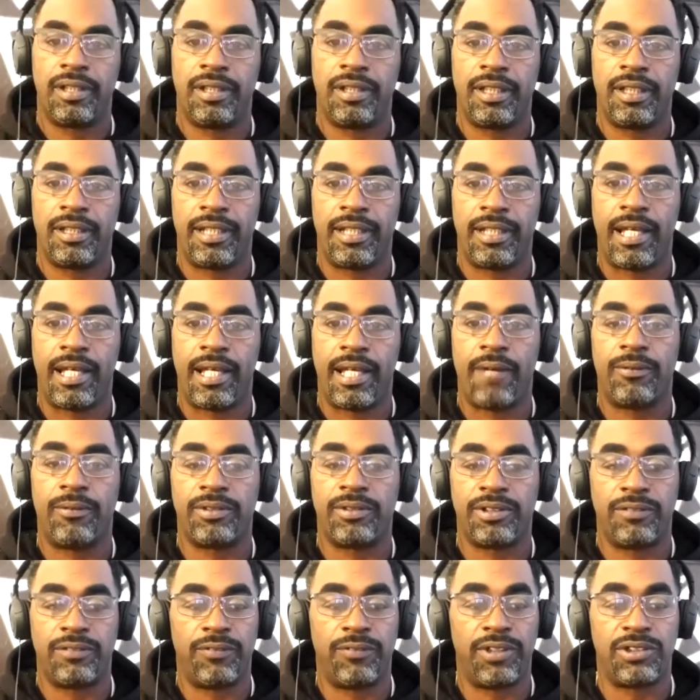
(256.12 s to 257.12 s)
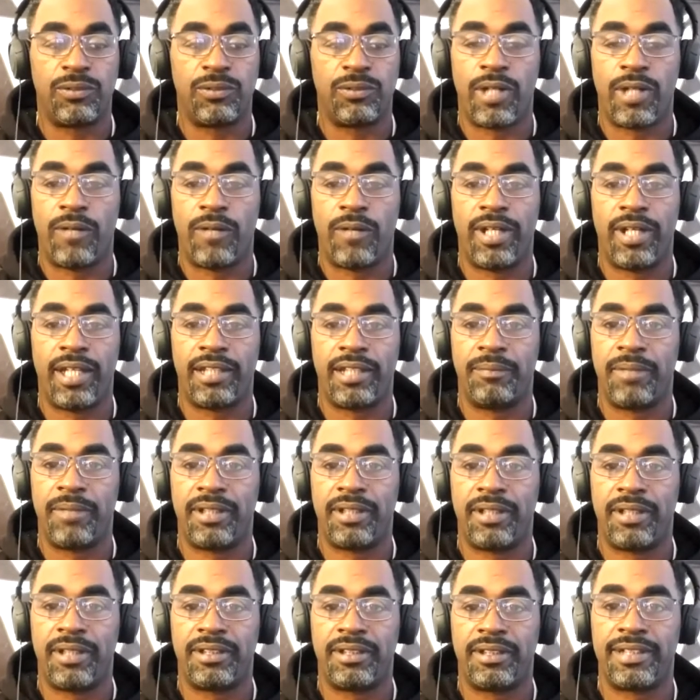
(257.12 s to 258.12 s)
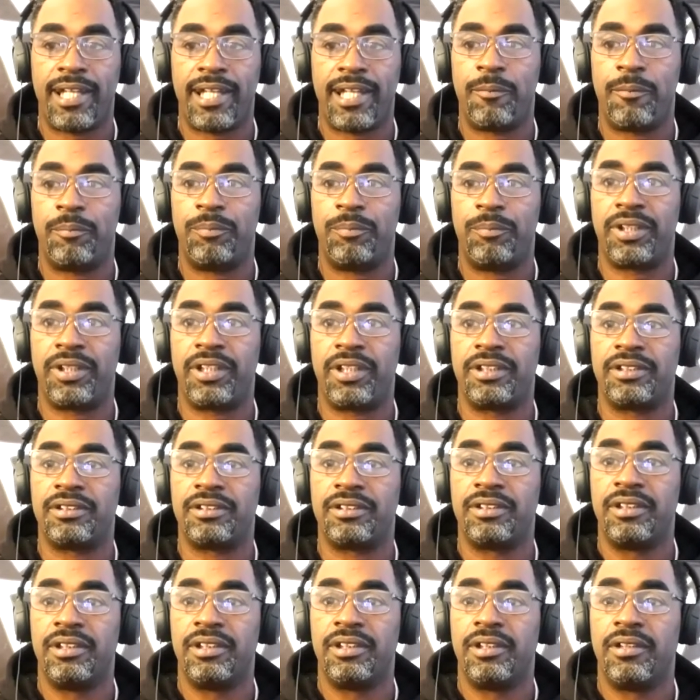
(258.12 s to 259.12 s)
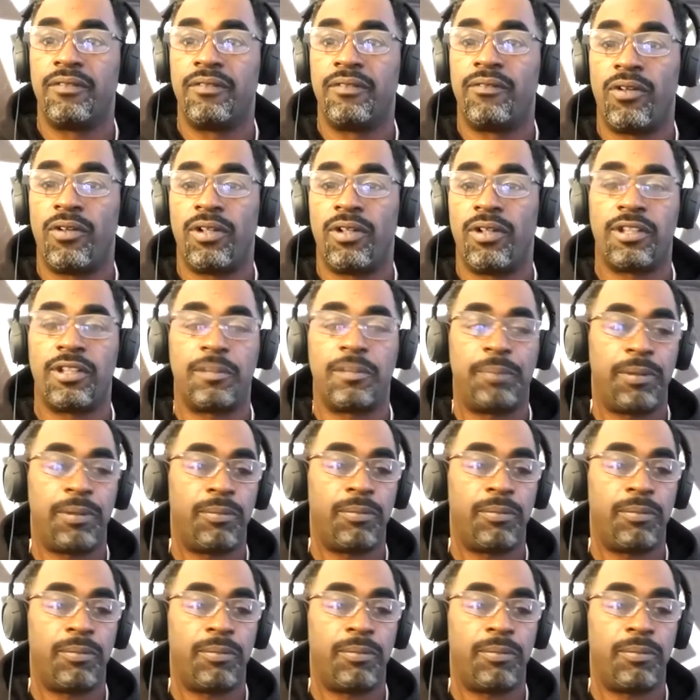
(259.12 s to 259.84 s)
And that was the reason why we had to make this album because for all of